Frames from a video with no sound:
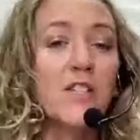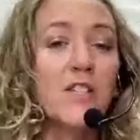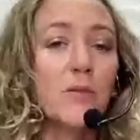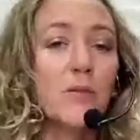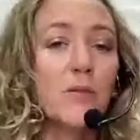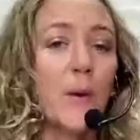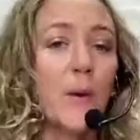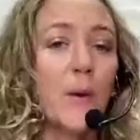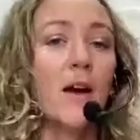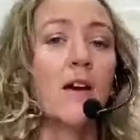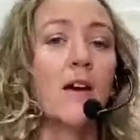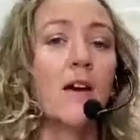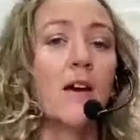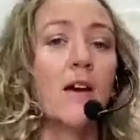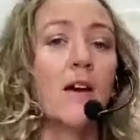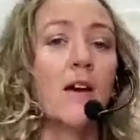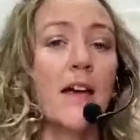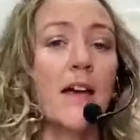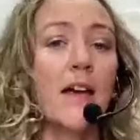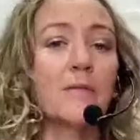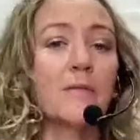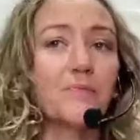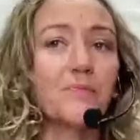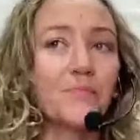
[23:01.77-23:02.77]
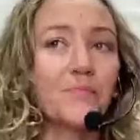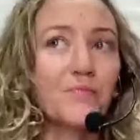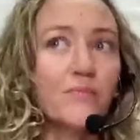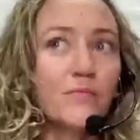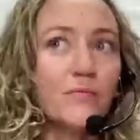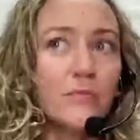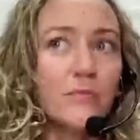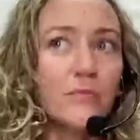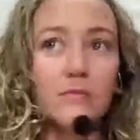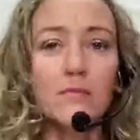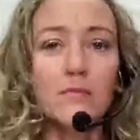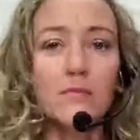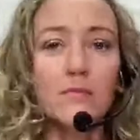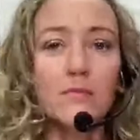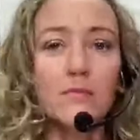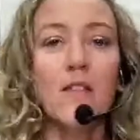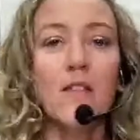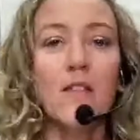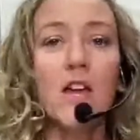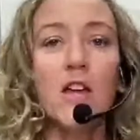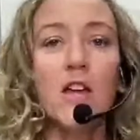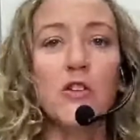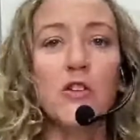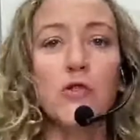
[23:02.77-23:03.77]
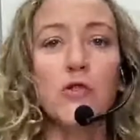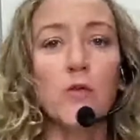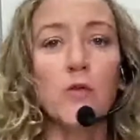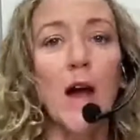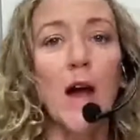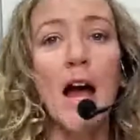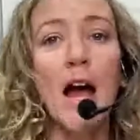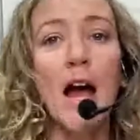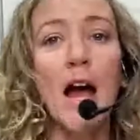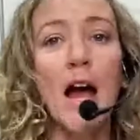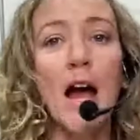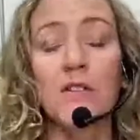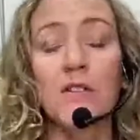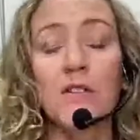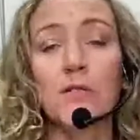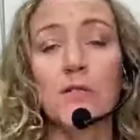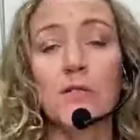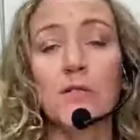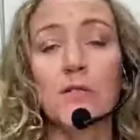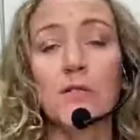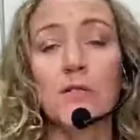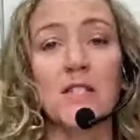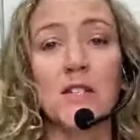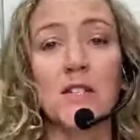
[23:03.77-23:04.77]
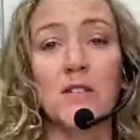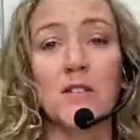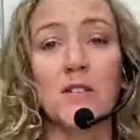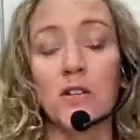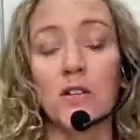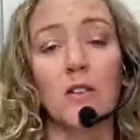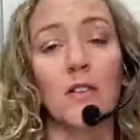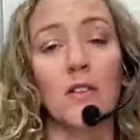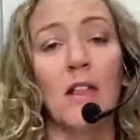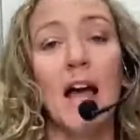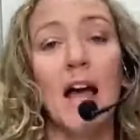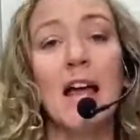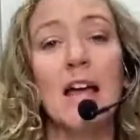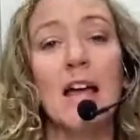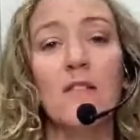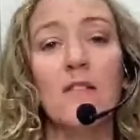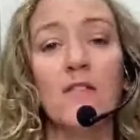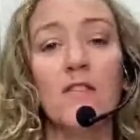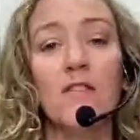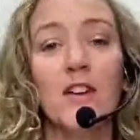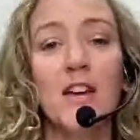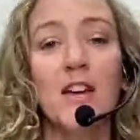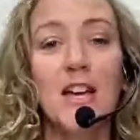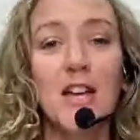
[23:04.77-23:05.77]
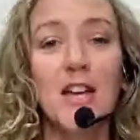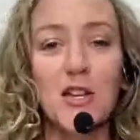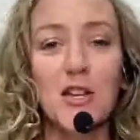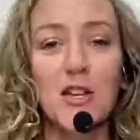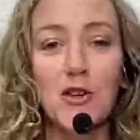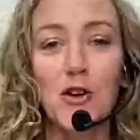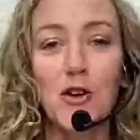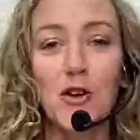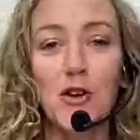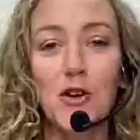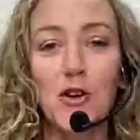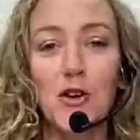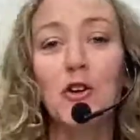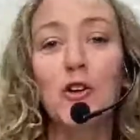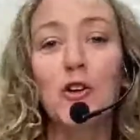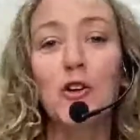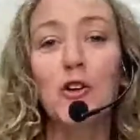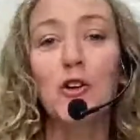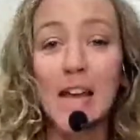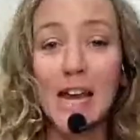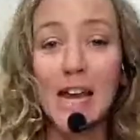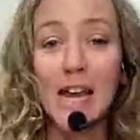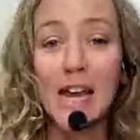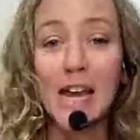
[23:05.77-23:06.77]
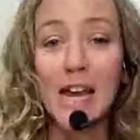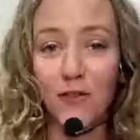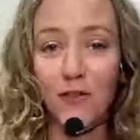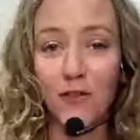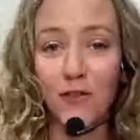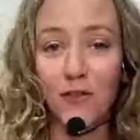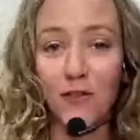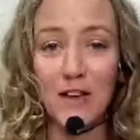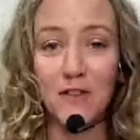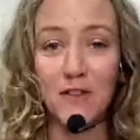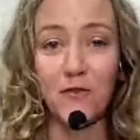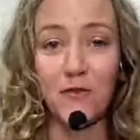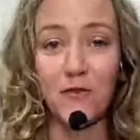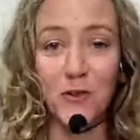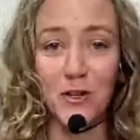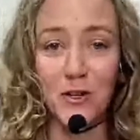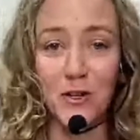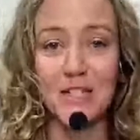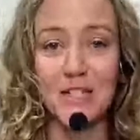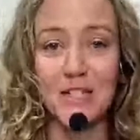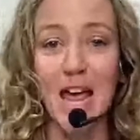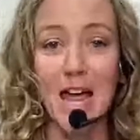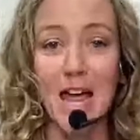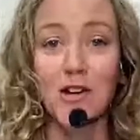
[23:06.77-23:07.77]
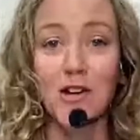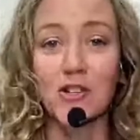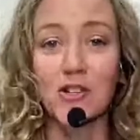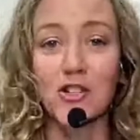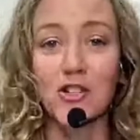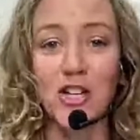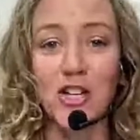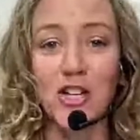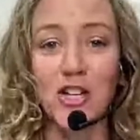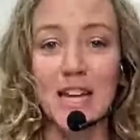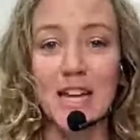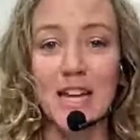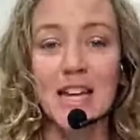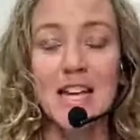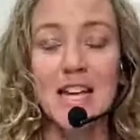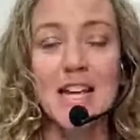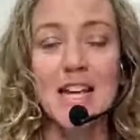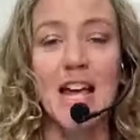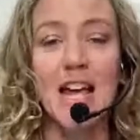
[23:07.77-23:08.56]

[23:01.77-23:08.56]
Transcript: spark that drives the rest of your life, your creative life force energy.